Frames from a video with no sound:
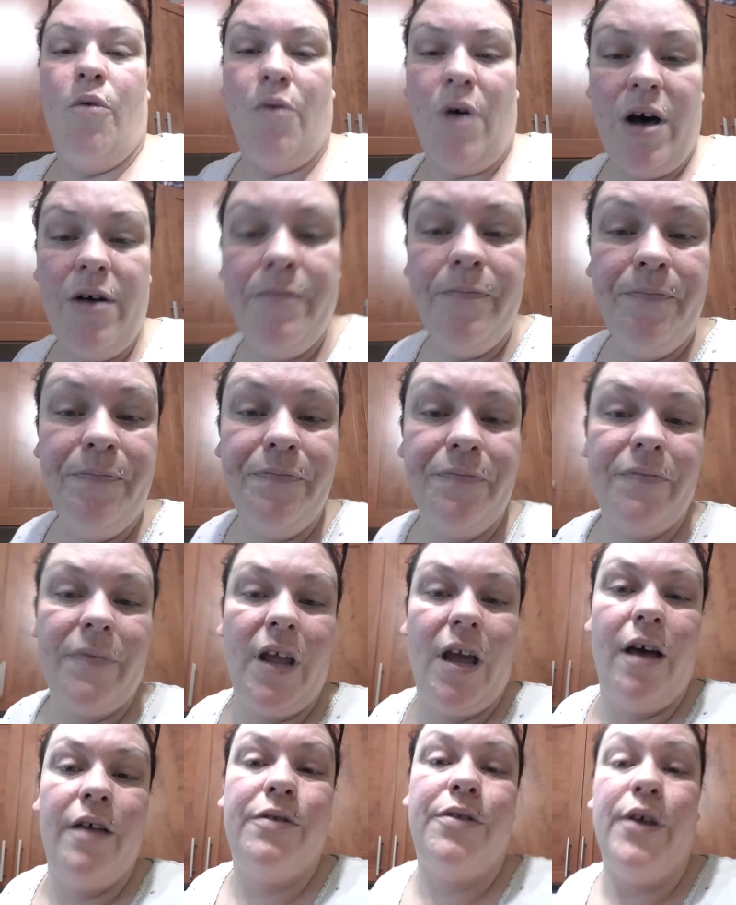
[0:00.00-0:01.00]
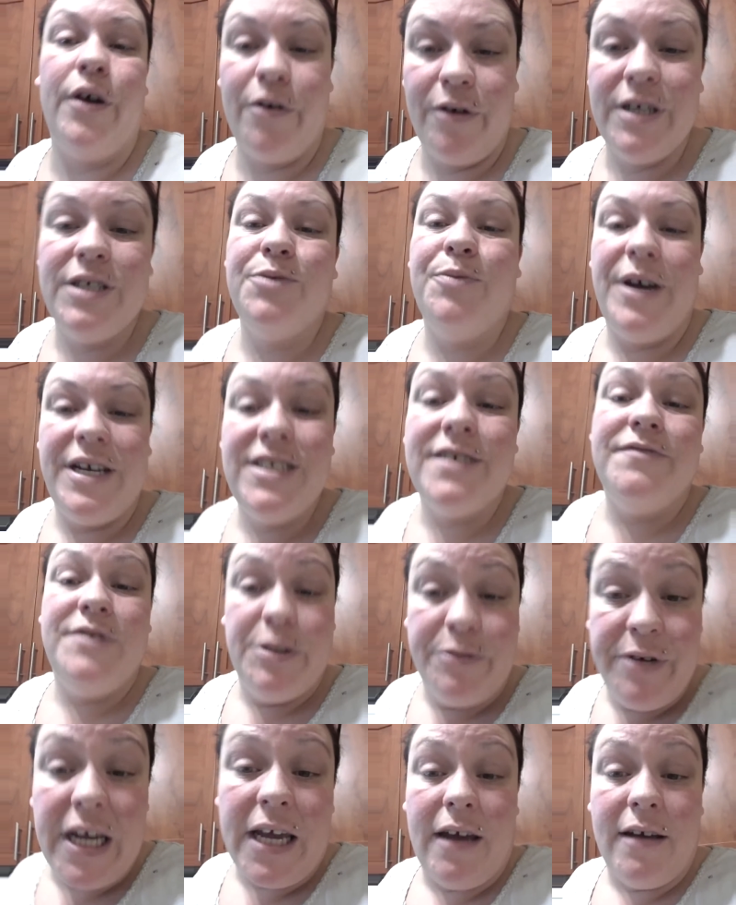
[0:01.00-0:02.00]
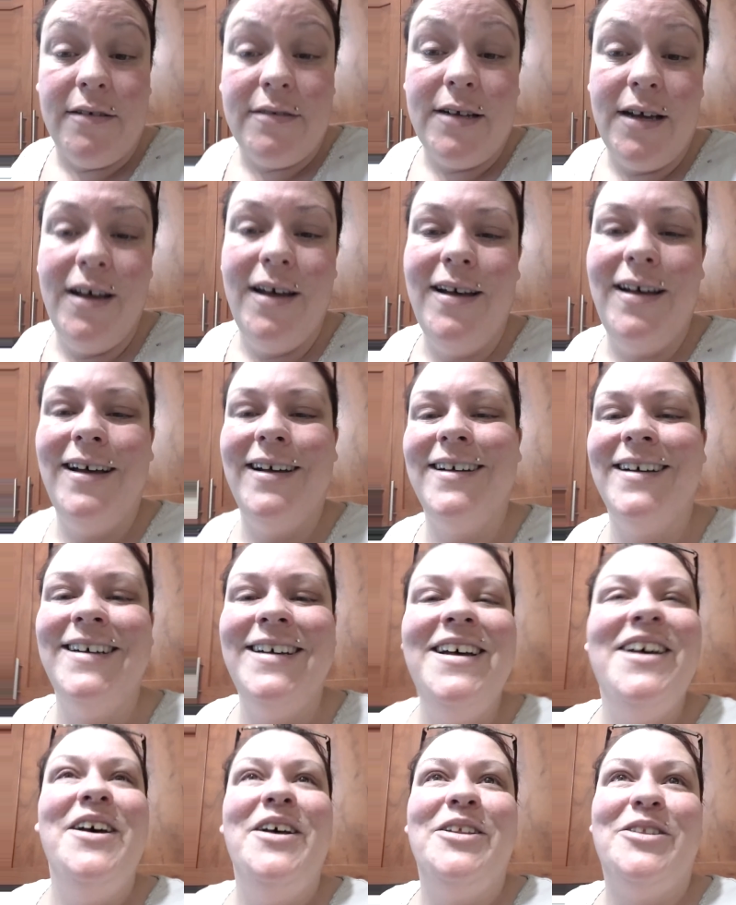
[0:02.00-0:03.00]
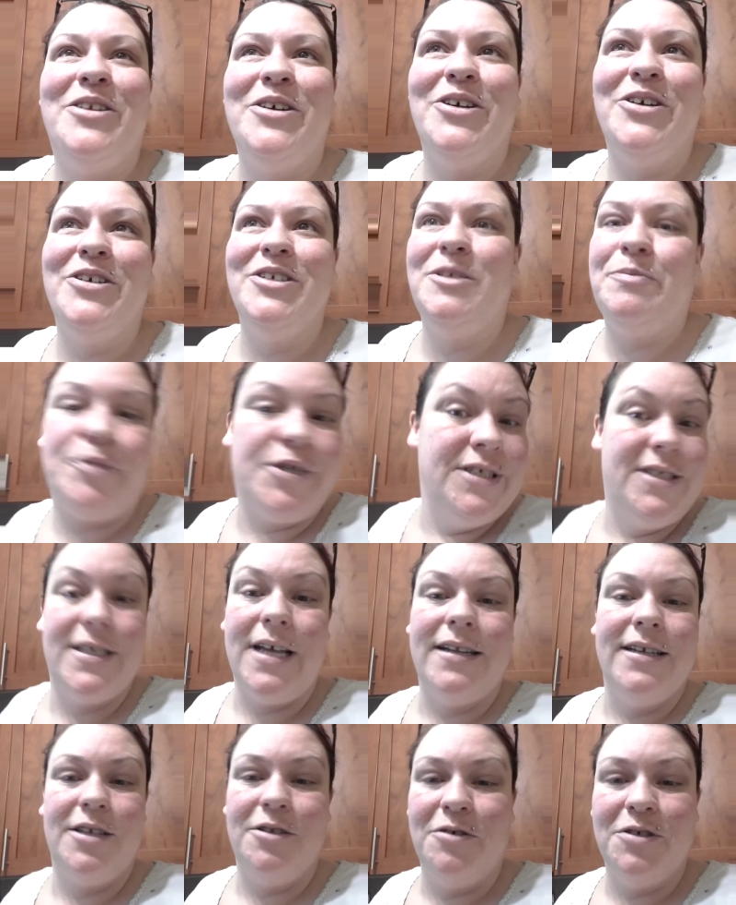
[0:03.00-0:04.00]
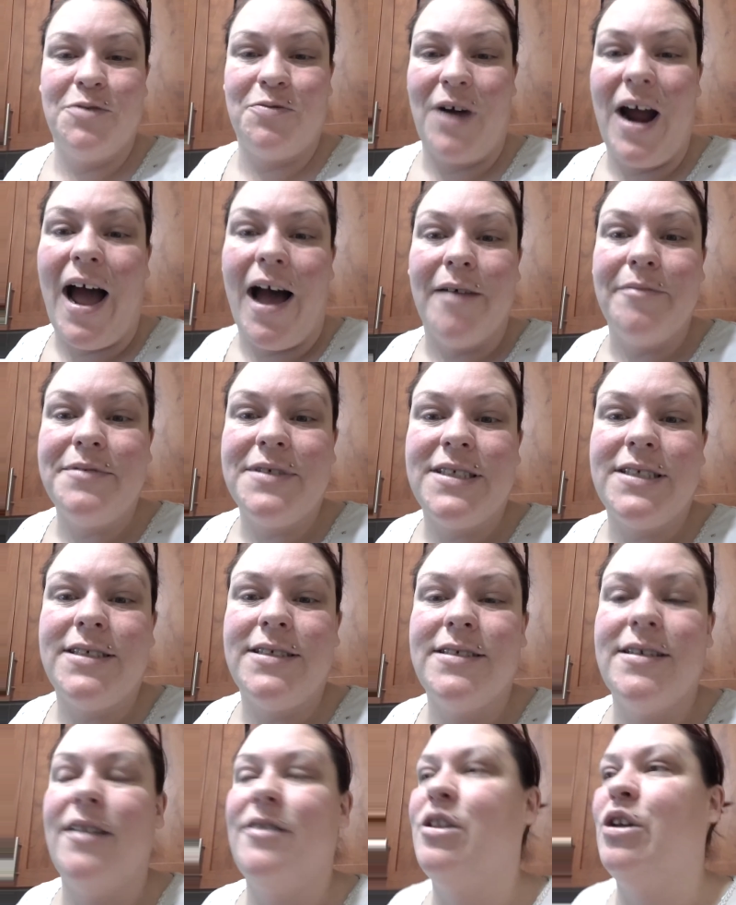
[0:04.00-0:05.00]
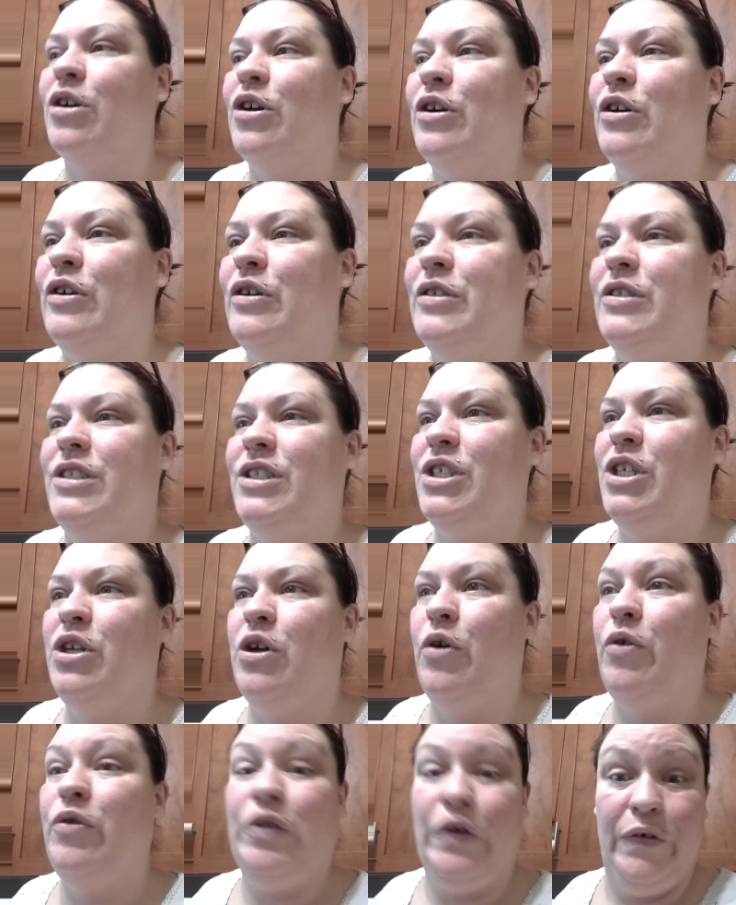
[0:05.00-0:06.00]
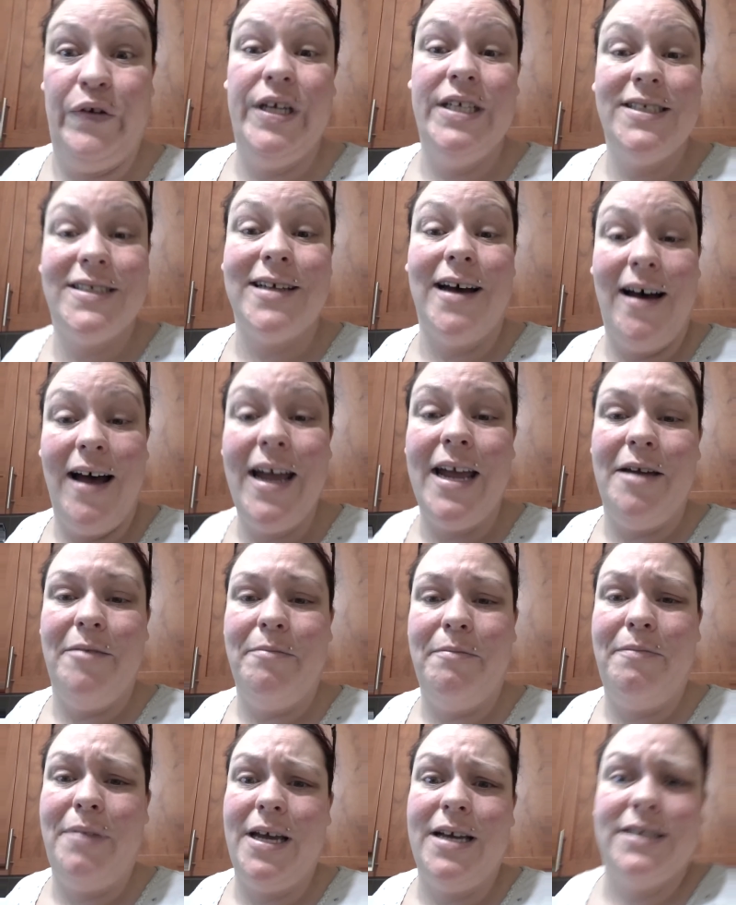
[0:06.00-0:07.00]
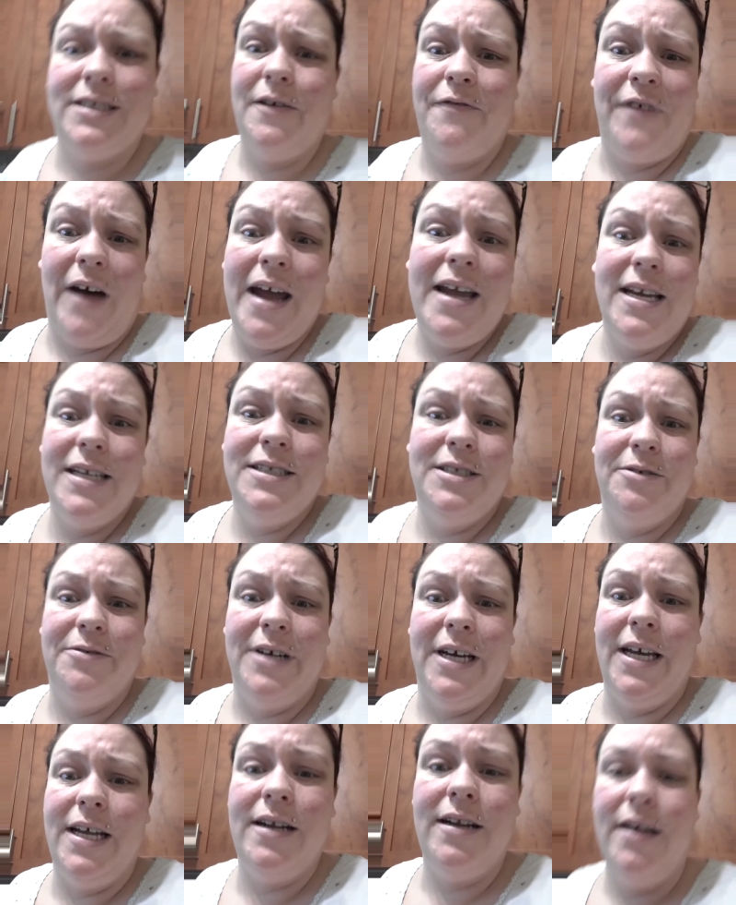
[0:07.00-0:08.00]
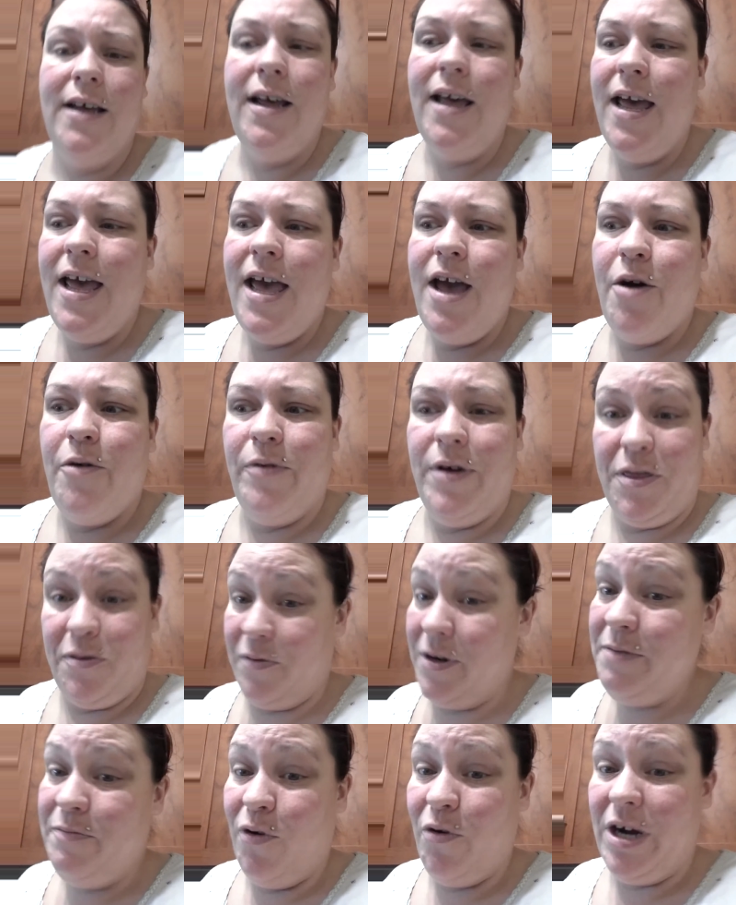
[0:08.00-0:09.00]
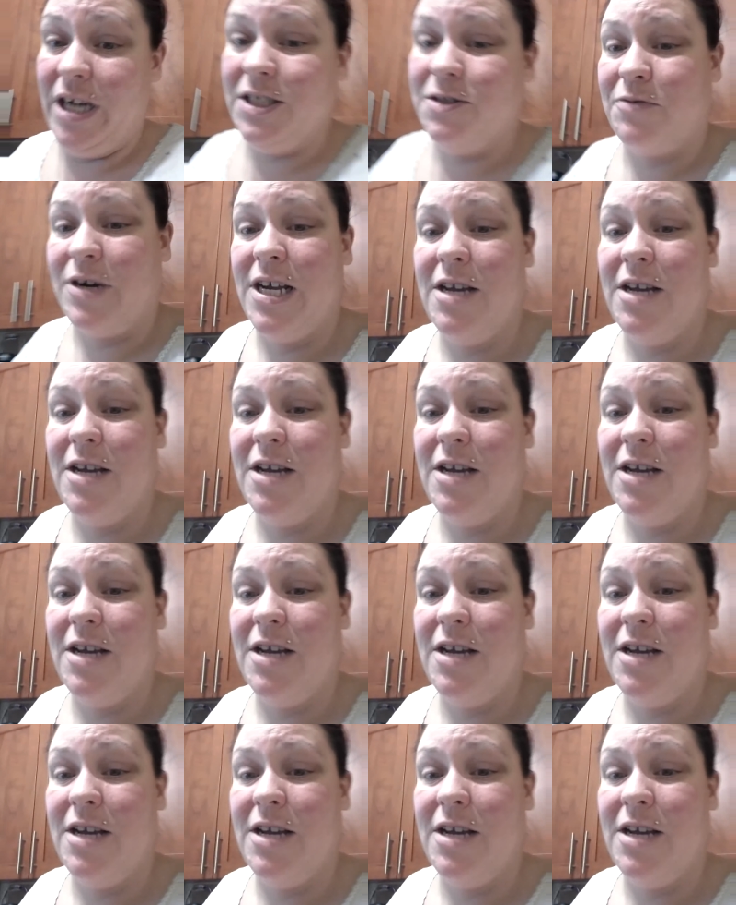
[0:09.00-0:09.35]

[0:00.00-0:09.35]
Well, there is ways of doing it. There's pre-selling those wraps. There is time, because if I can do it with 3 boys